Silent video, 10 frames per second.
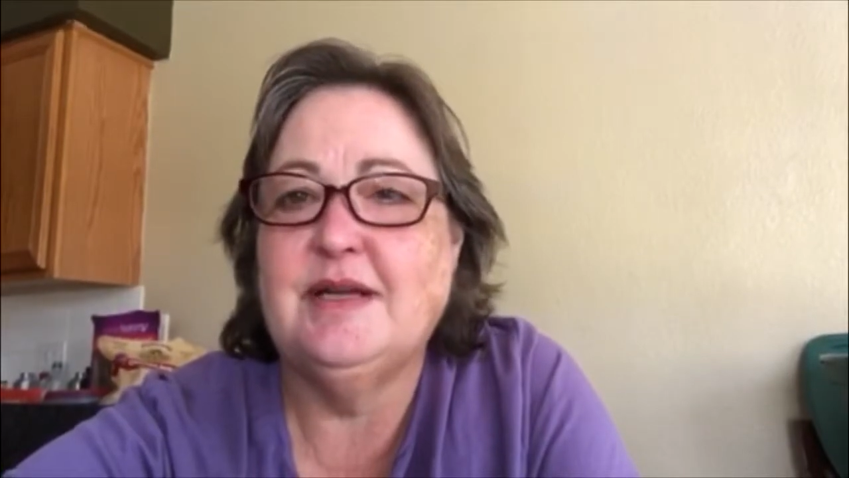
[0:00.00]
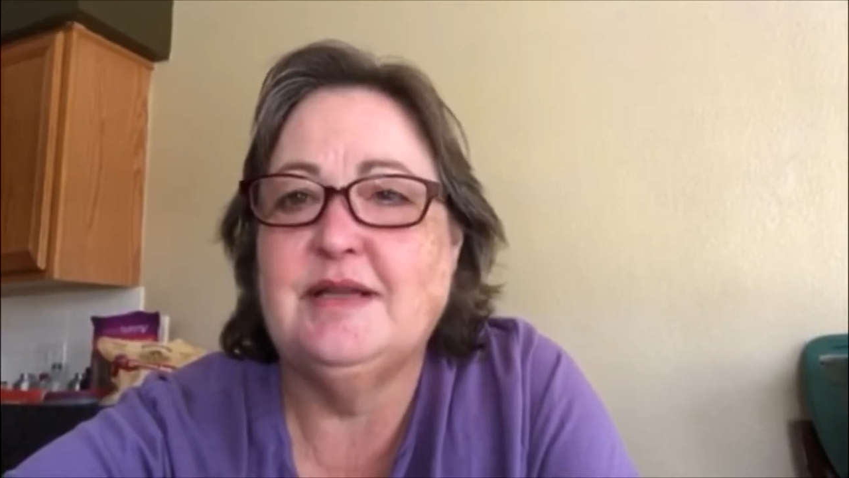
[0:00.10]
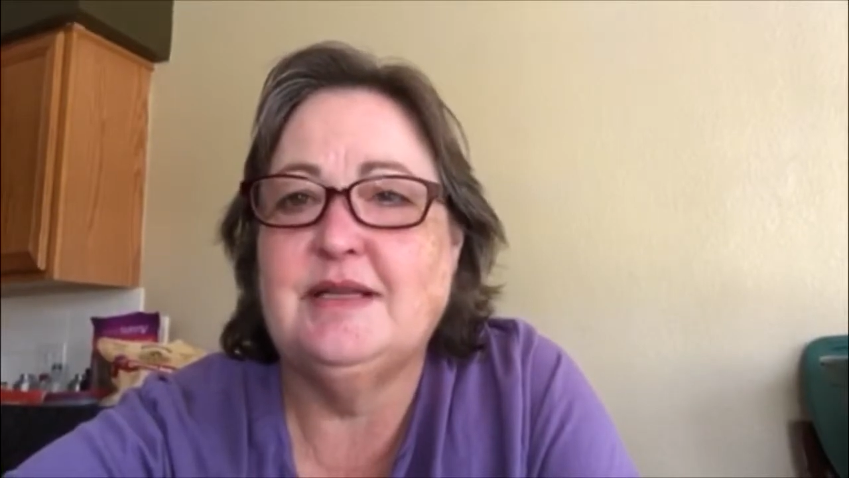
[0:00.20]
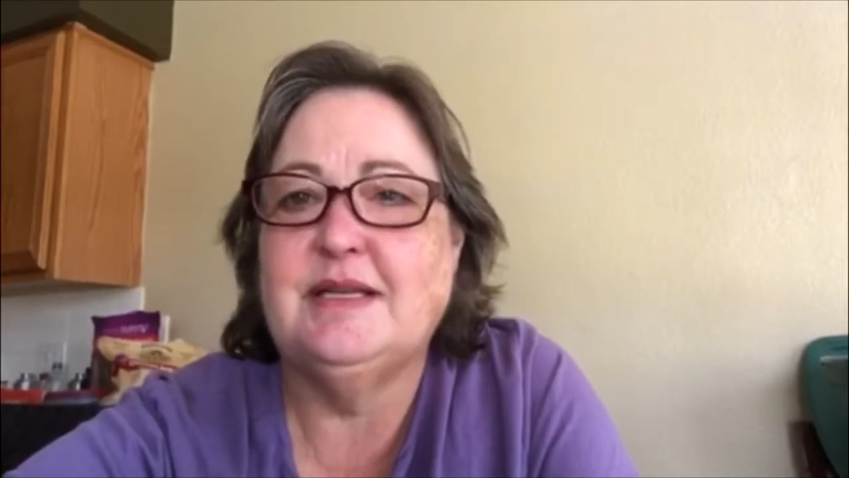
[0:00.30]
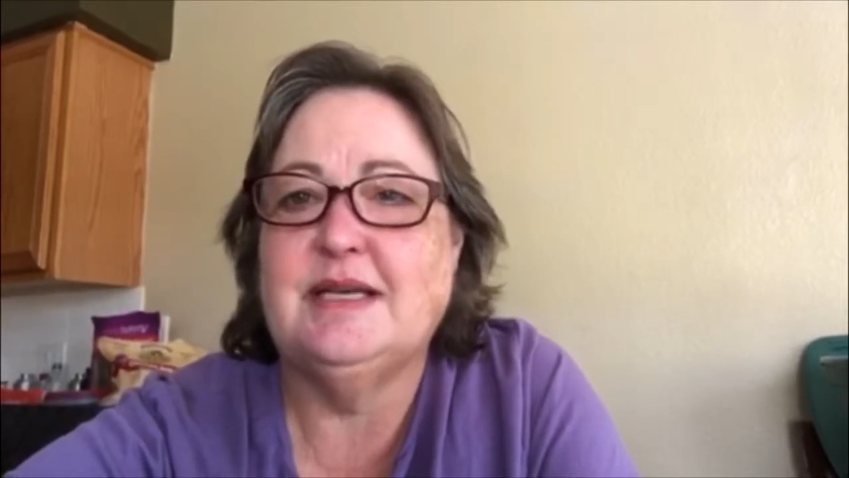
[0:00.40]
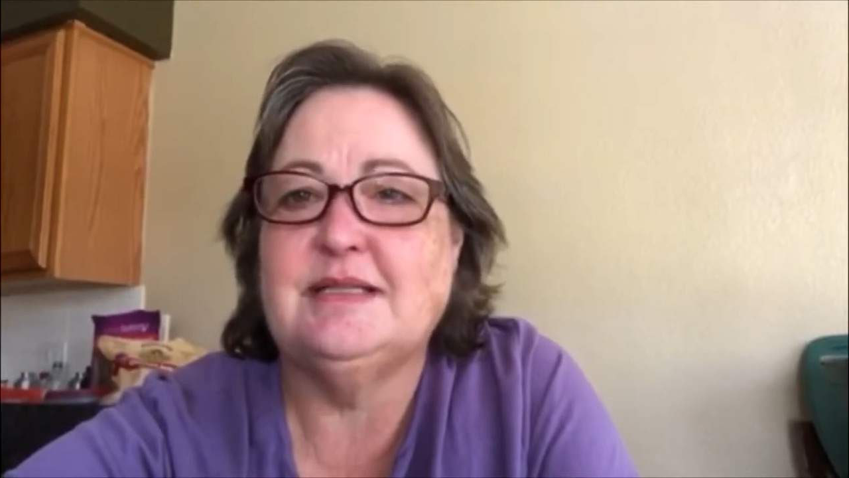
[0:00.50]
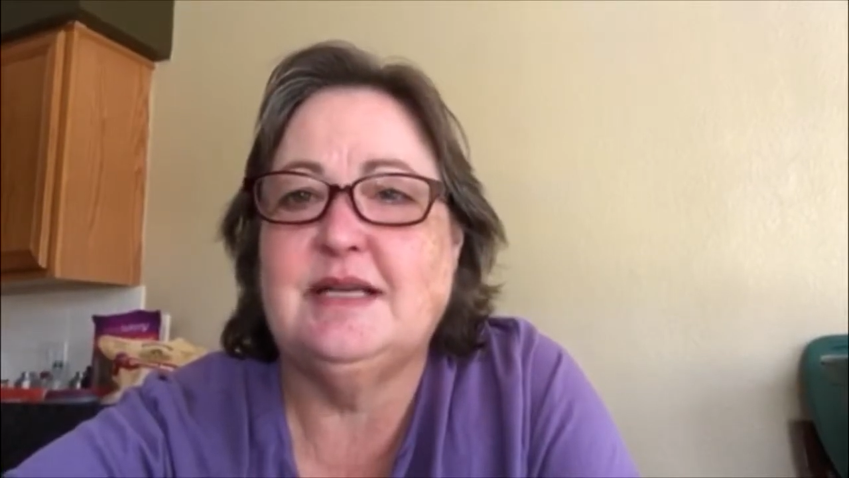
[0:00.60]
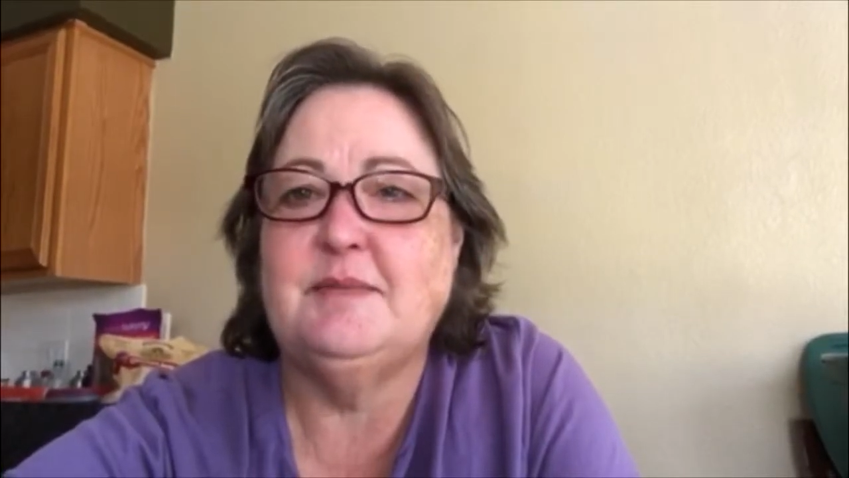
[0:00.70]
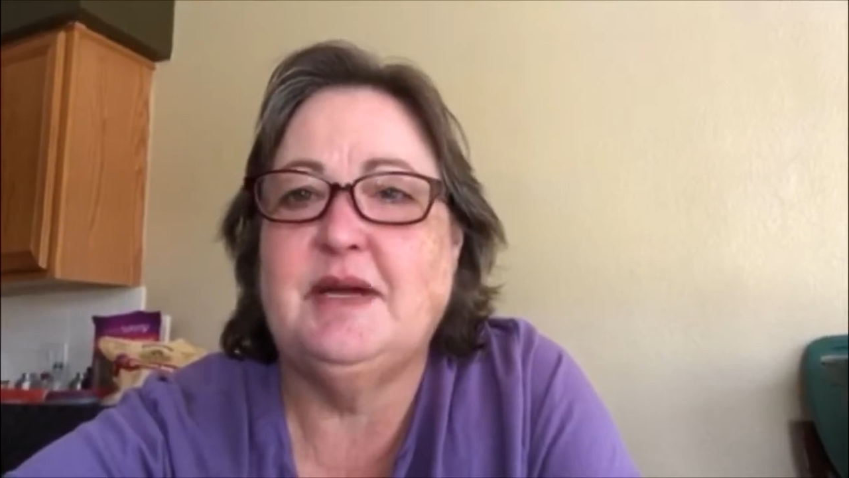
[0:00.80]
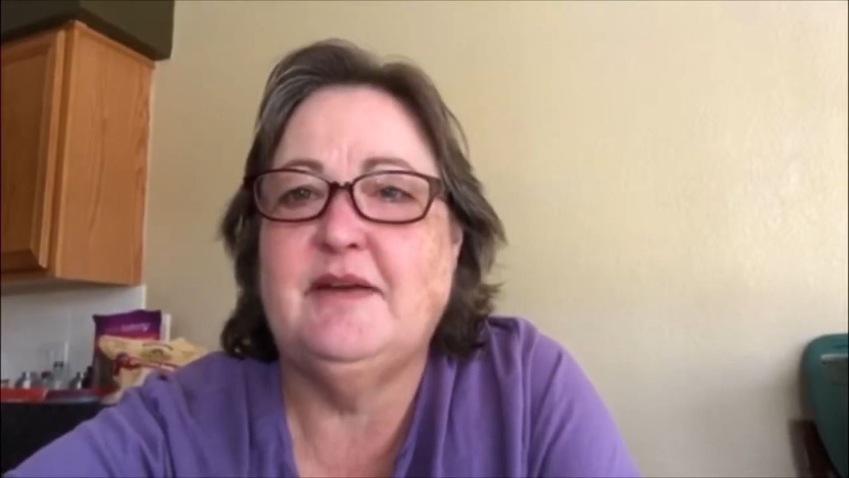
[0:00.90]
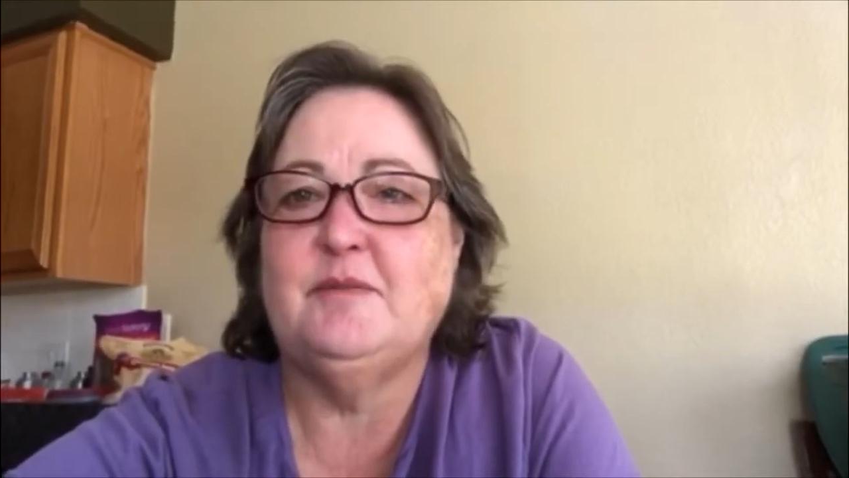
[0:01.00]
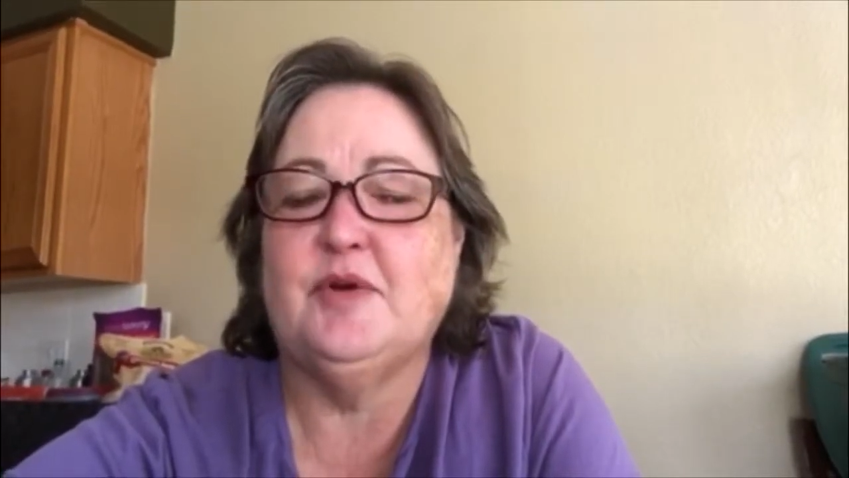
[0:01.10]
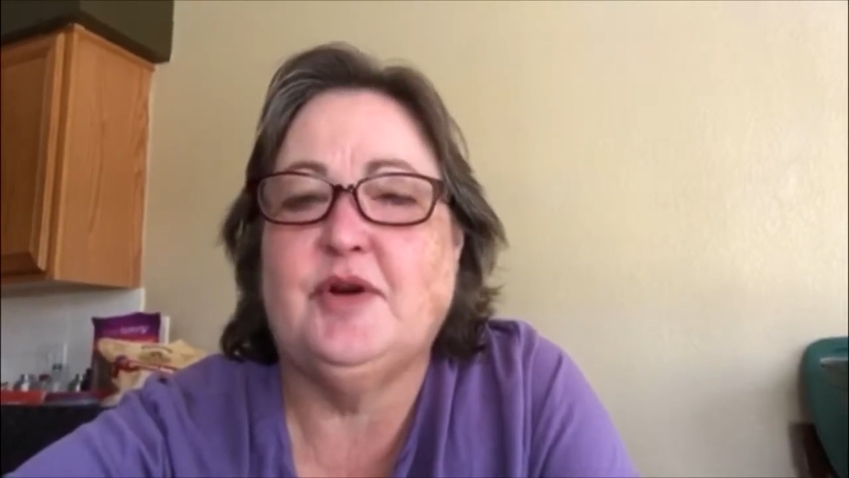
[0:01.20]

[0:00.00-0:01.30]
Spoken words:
And then the next time I have more